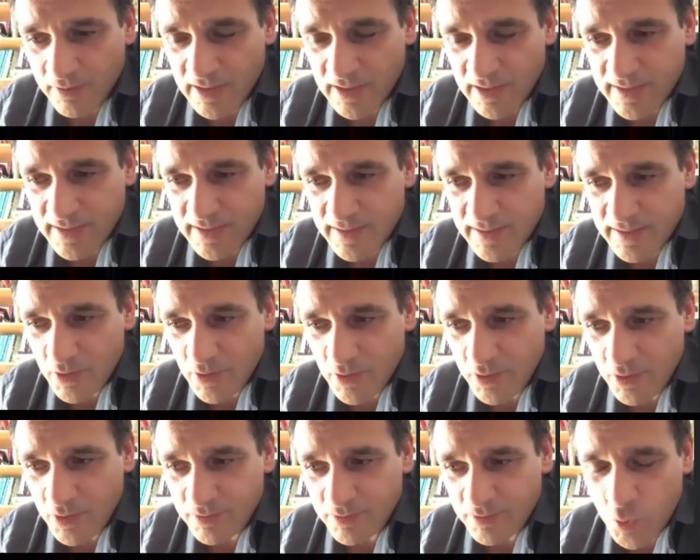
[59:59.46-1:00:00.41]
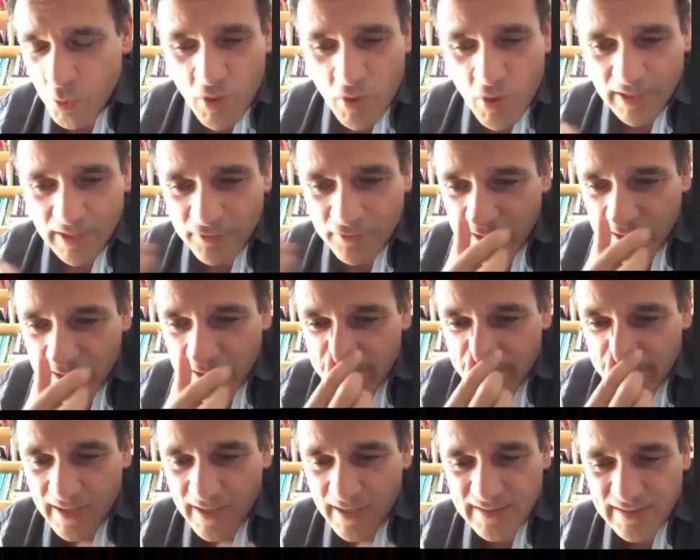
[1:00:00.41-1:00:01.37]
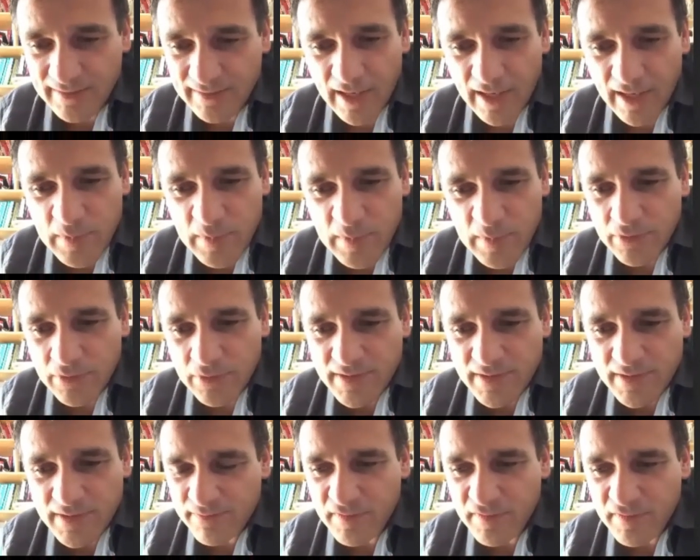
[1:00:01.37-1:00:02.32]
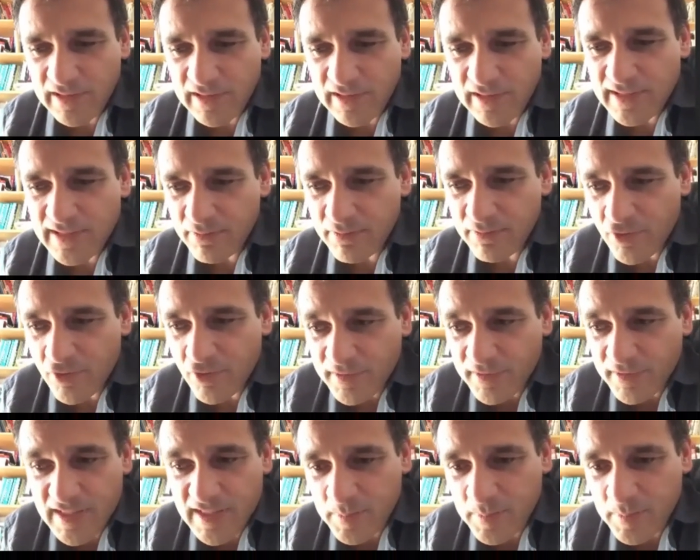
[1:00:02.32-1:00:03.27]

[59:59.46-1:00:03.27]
it's who can write that in 10 minutes? Vivaldi wrote this